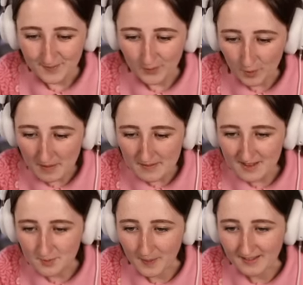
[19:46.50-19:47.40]
or maybe
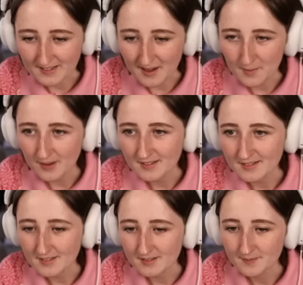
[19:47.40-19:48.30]
these base game
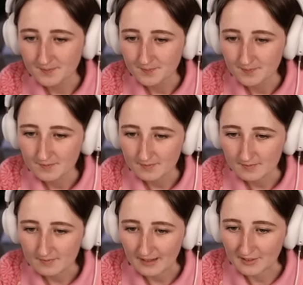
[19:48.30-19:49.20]
ones.
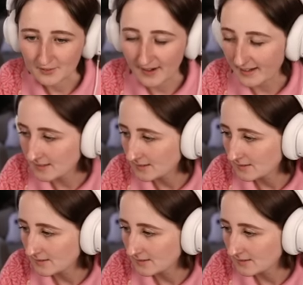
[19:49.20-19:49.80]
That's fine.